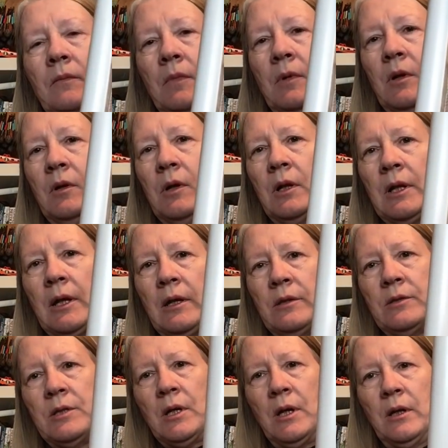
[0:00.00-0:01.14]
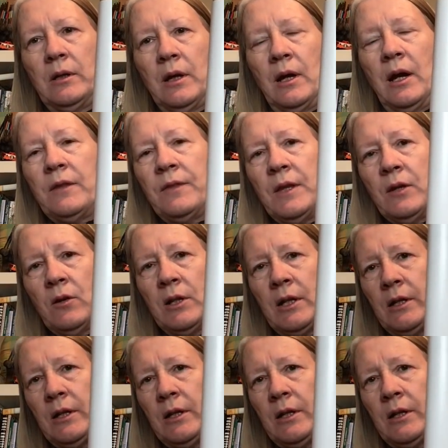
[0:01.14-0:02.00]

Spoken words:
All I had done. I think all